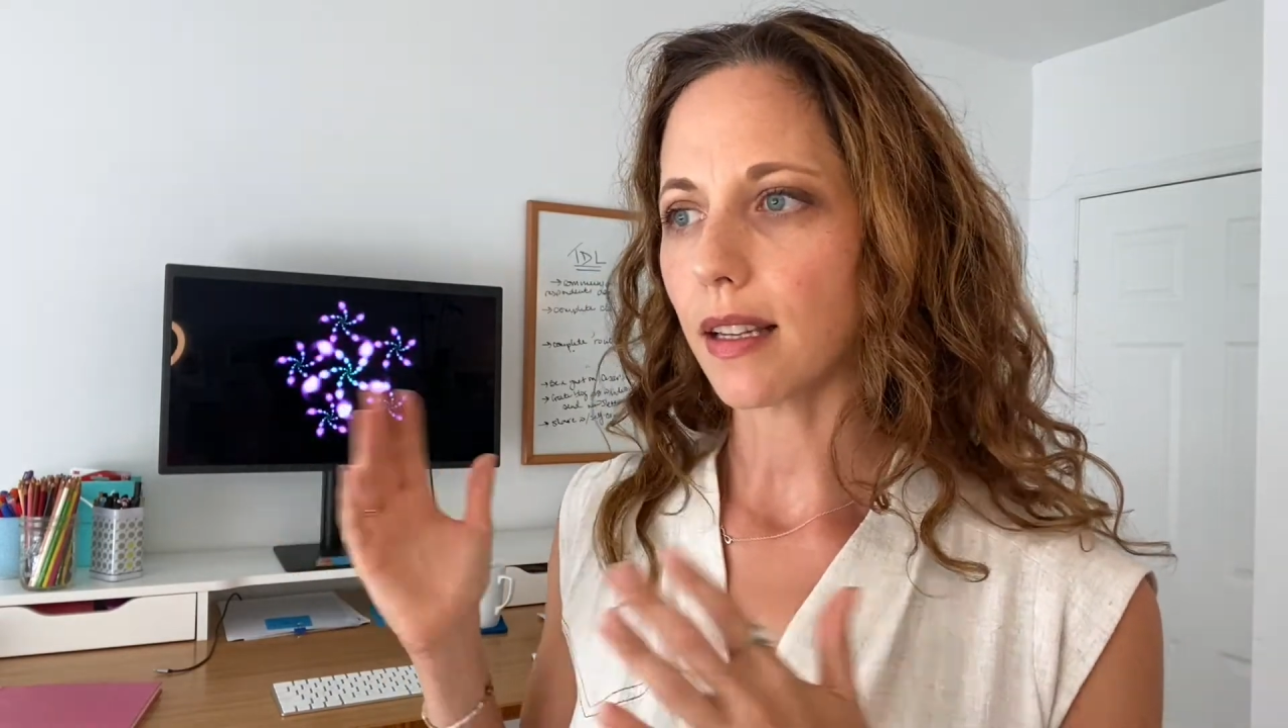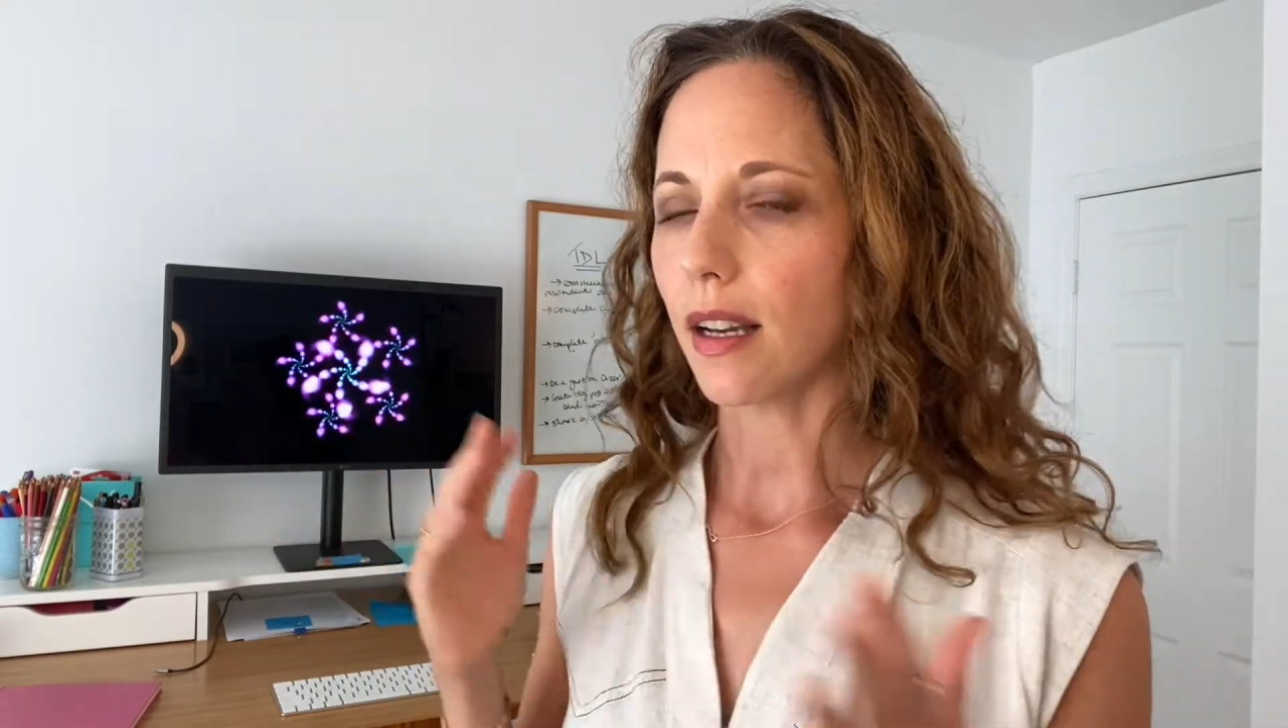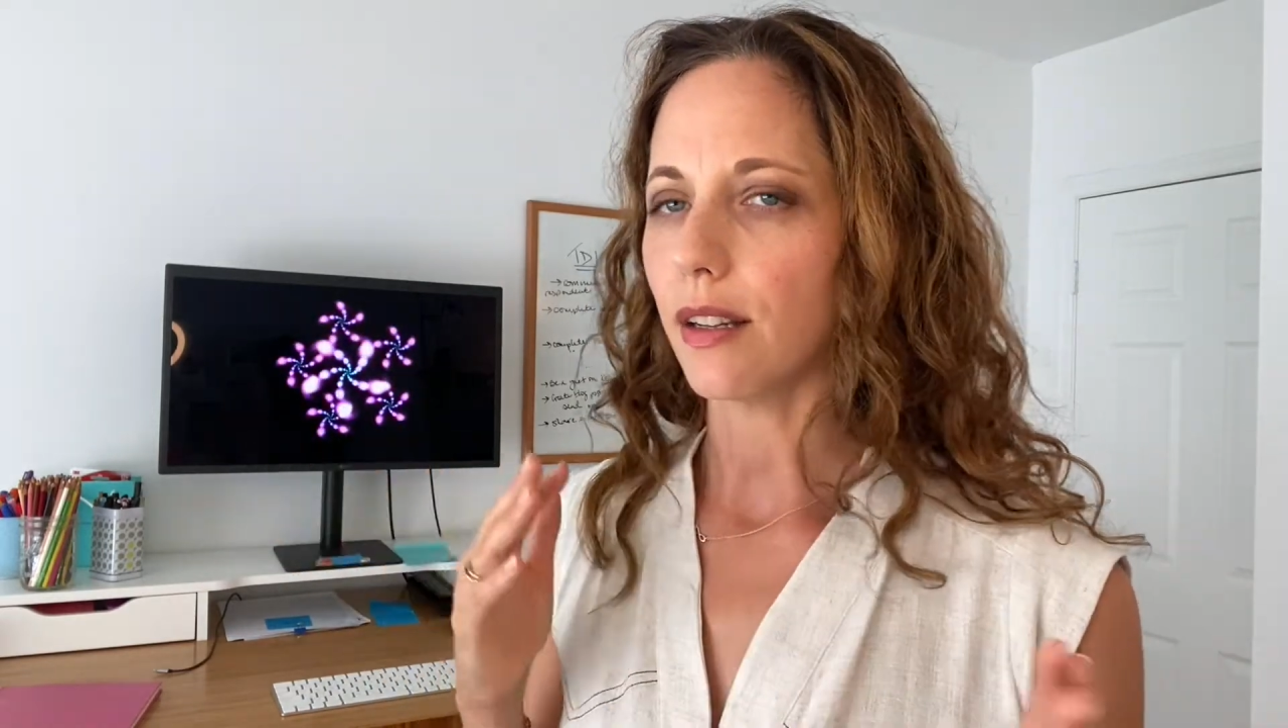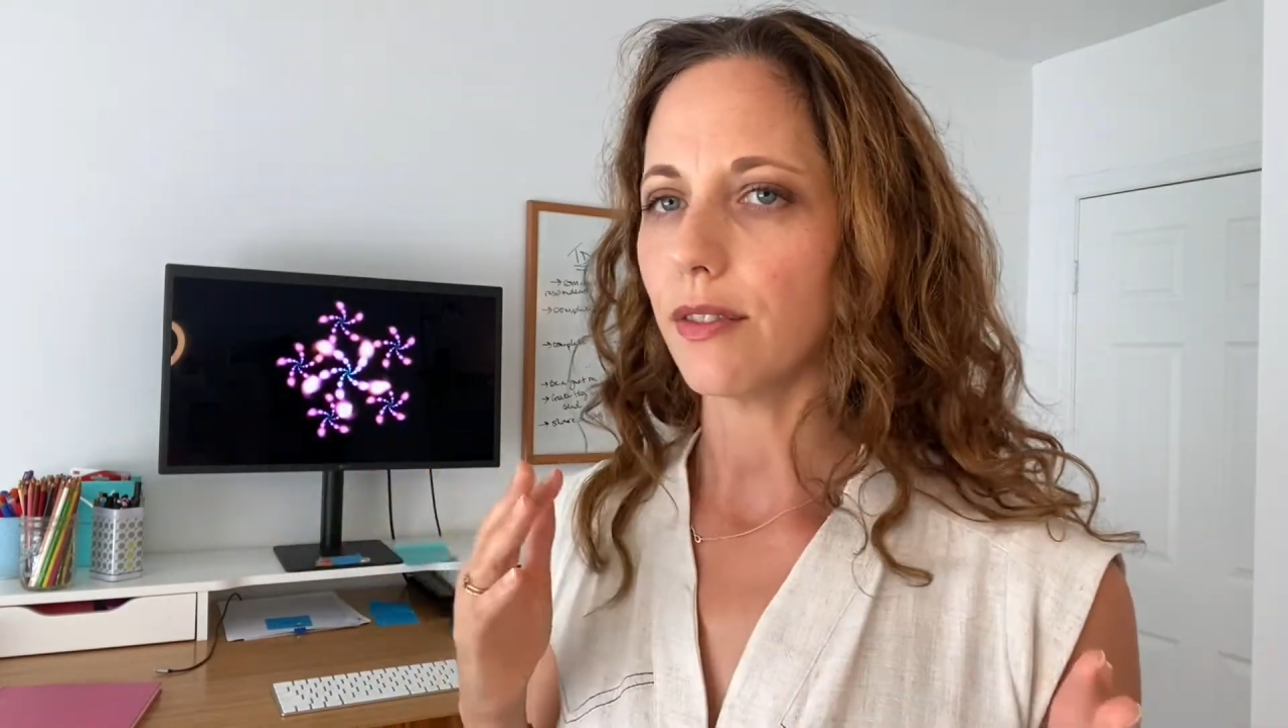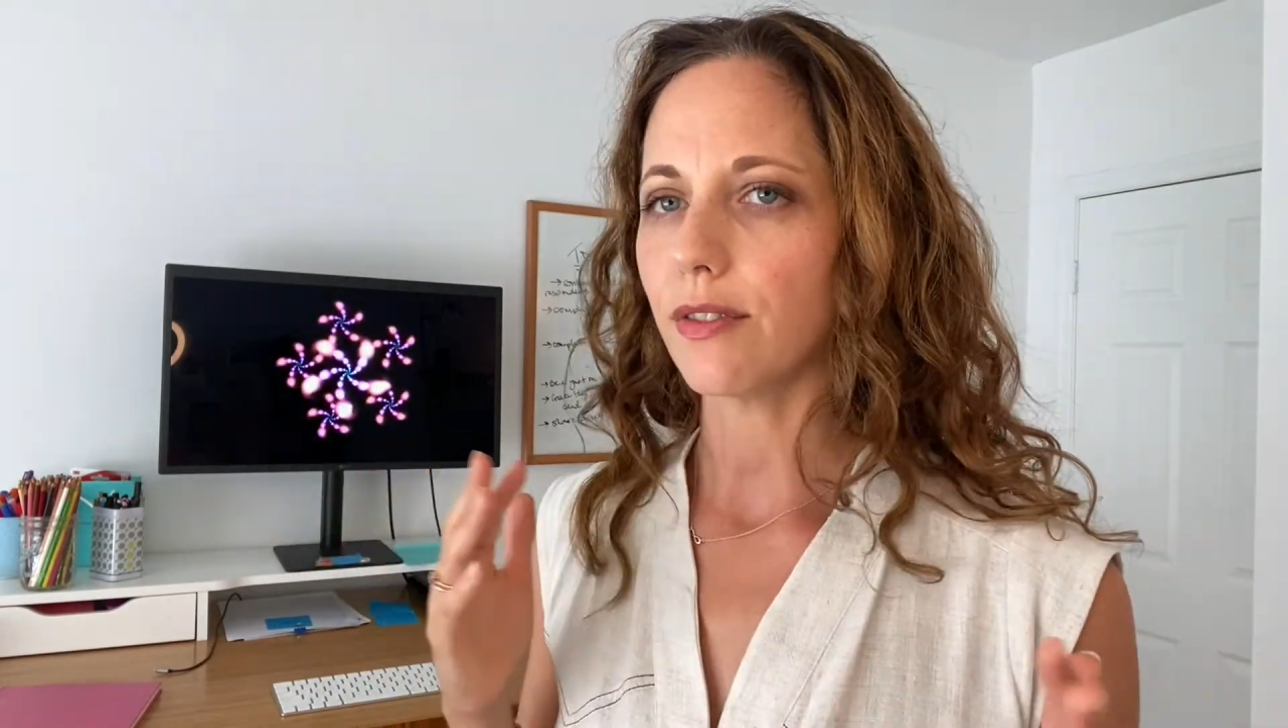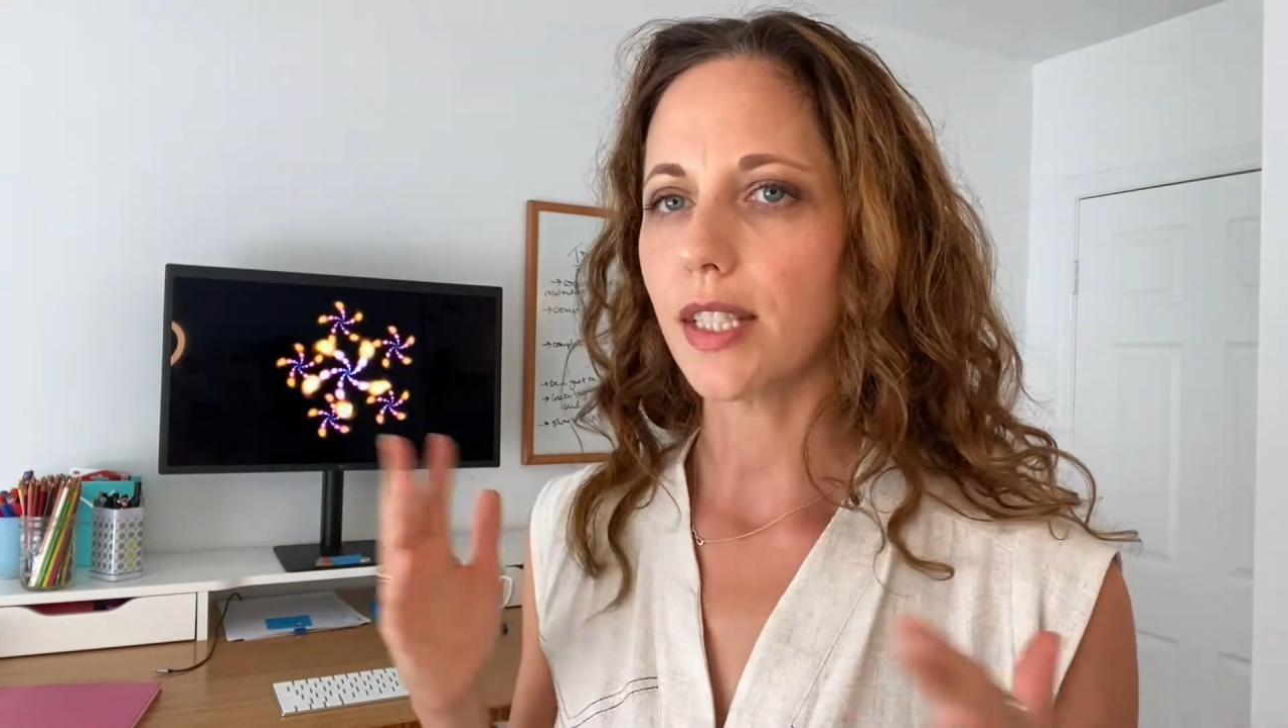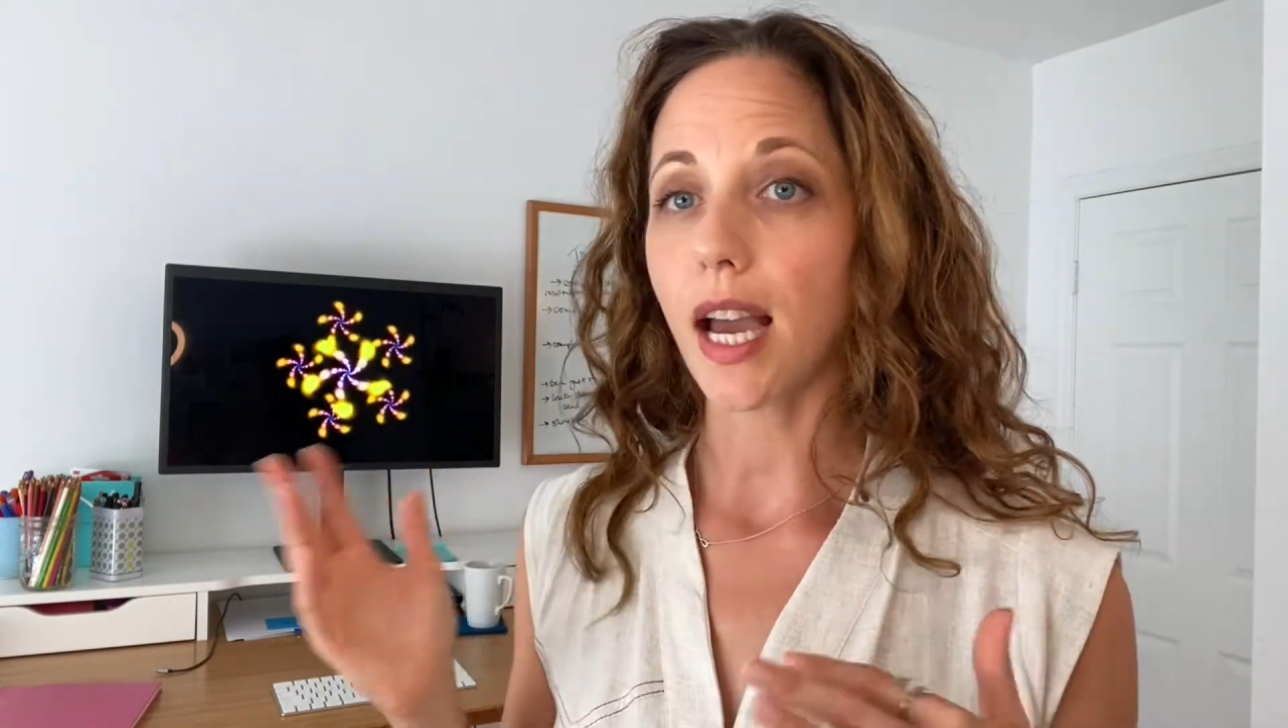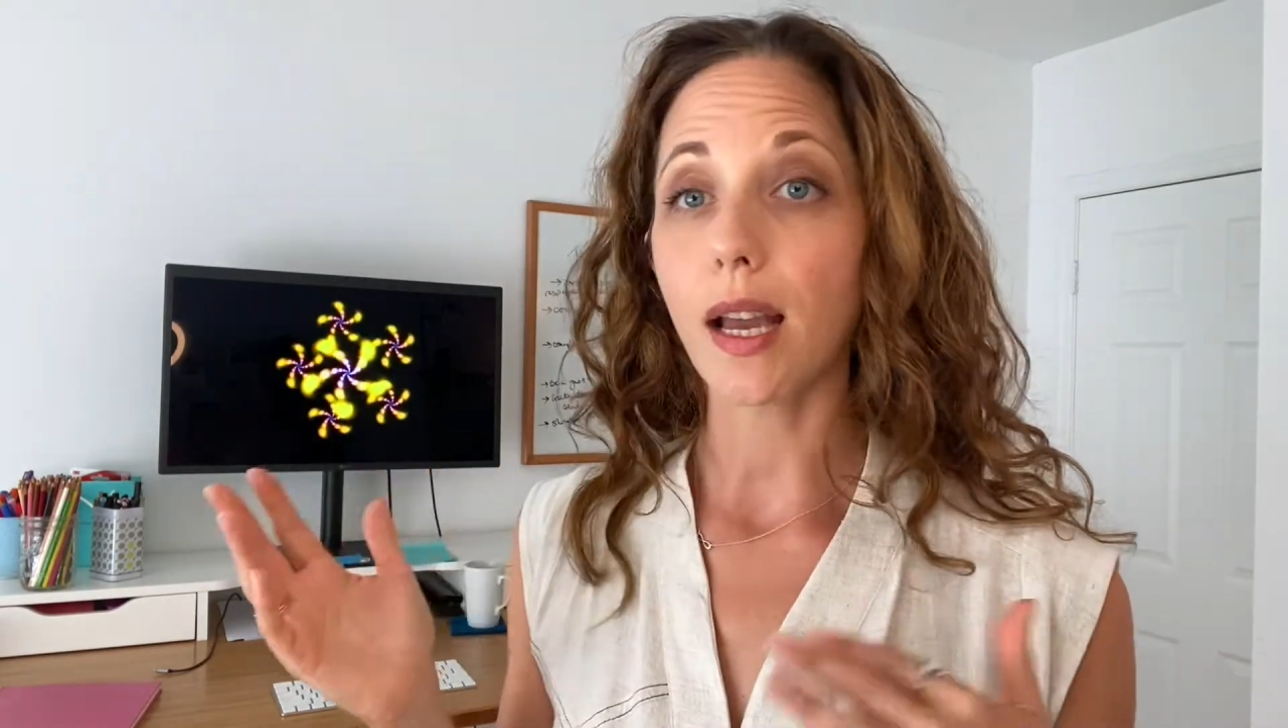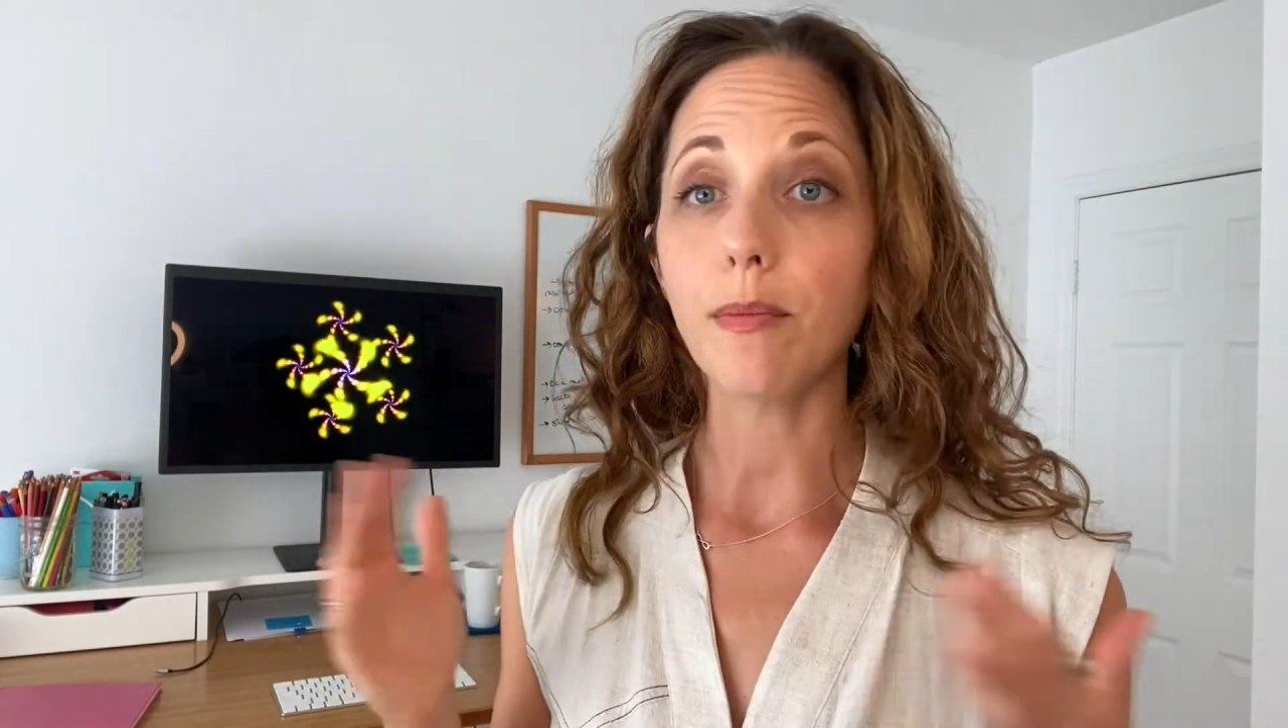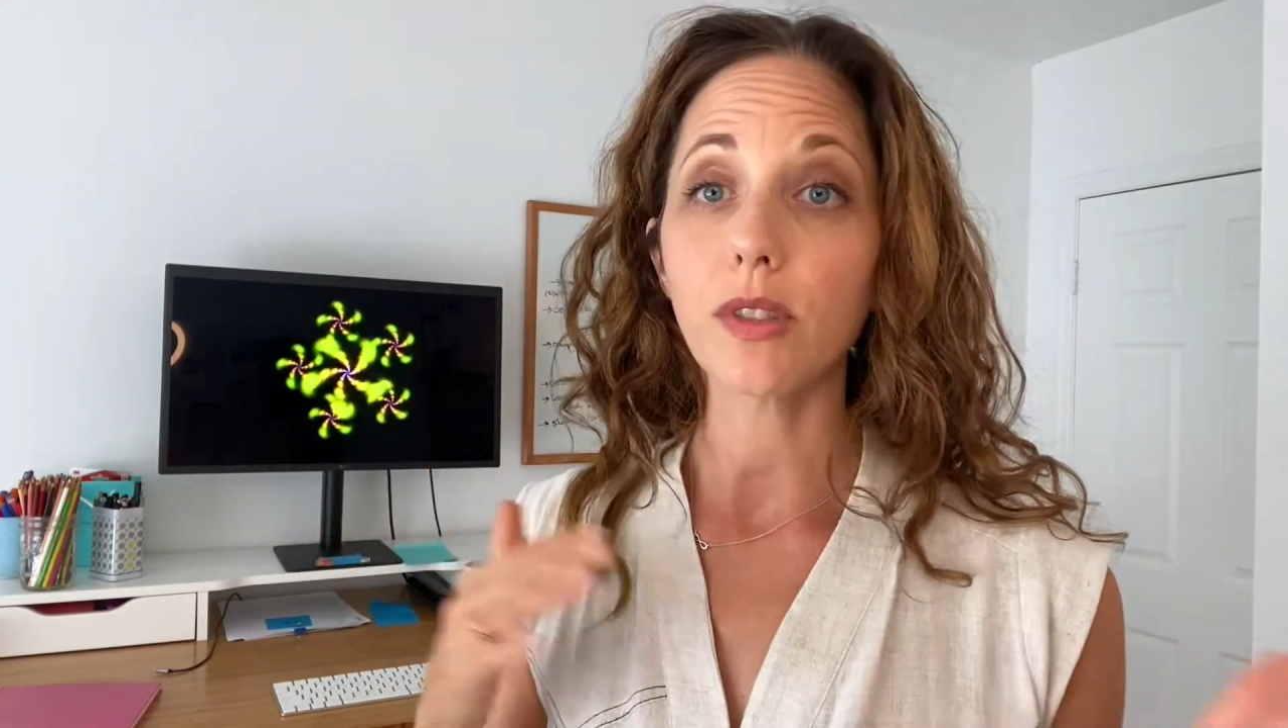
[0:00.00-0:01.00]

of time